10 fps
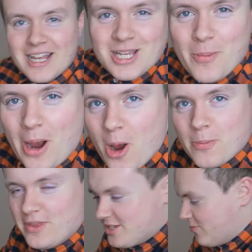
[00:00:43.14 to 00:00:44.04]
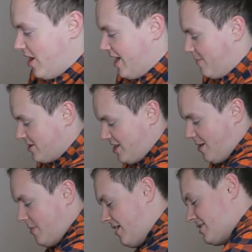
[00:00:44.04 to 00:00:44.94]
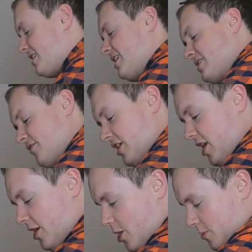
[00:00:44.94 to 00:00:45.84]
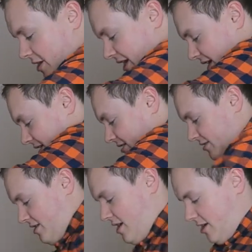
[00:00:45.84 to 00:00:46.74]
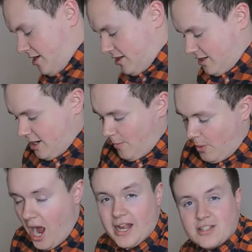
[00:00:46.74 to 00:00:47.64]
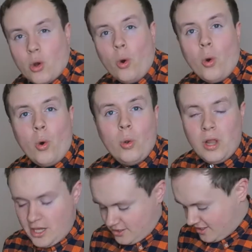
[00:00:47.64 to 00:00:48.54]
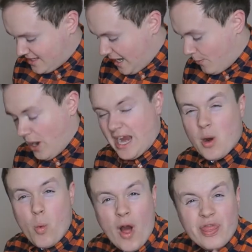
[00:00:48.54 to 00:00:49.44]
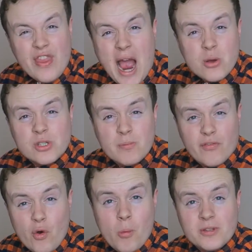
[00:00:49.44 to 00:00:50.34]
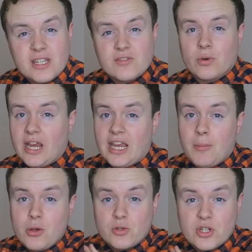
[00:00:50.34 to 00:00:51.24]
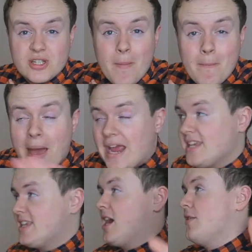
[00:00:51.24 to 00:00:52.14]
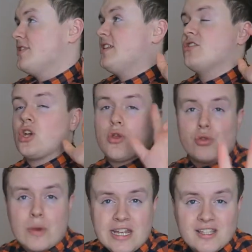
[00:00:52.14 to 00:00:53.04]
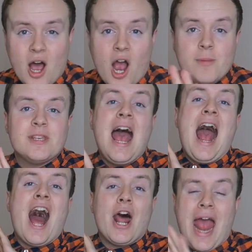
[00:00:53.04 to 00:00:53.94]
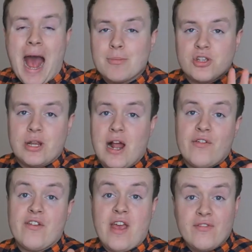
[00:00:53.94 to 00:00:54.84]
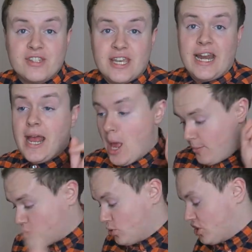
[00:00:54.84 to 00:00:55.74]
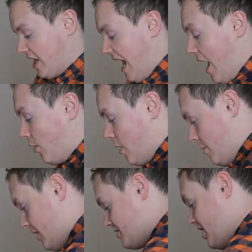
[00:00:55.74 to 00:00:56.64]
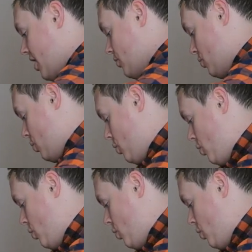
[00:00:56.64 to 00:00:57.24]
Let's hope I open this right. Imagine how embarrassing it is if I can't open it. But it's all to celebrate 1,000 performances from Kinky Boots, which is amazing. I've seen the show 3 times and I absolutely love it. If you haven't seen it, be sure to check it out. Let's go.